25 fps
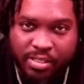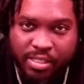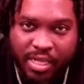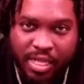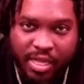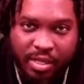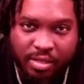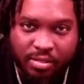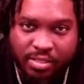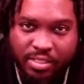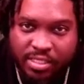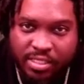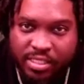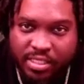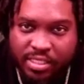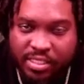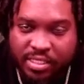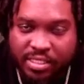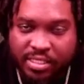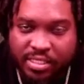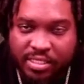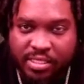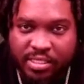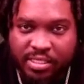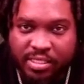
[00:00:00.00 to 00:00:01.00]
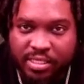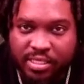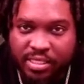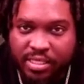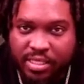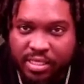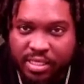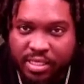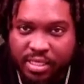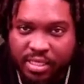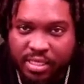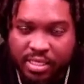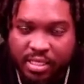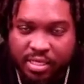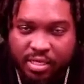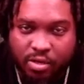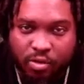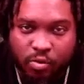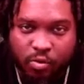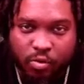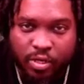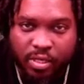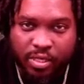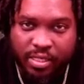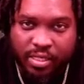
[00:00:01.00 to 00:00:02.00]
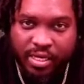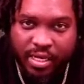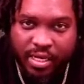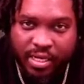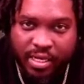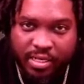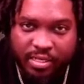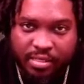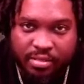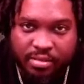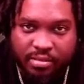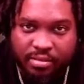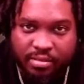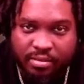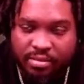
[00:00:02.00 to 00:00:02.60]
lounges, or whatnot,